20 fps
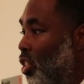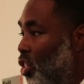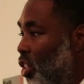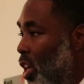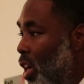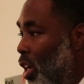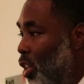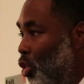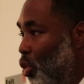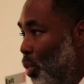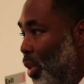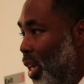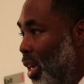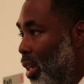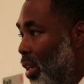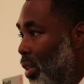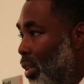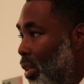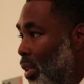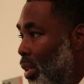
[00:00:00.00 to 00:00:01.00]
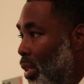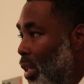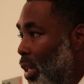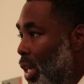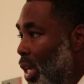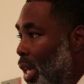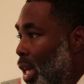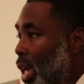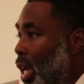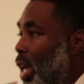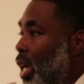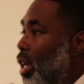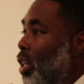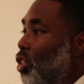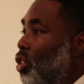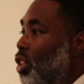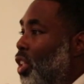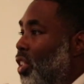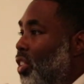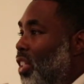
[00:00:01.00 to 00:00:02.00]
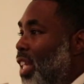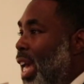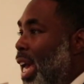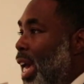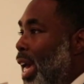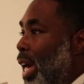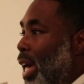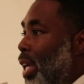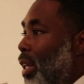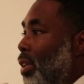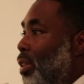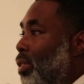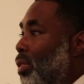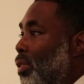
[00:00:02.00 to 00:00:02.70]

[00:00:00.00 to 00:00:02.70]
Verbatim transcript: surgery, she said,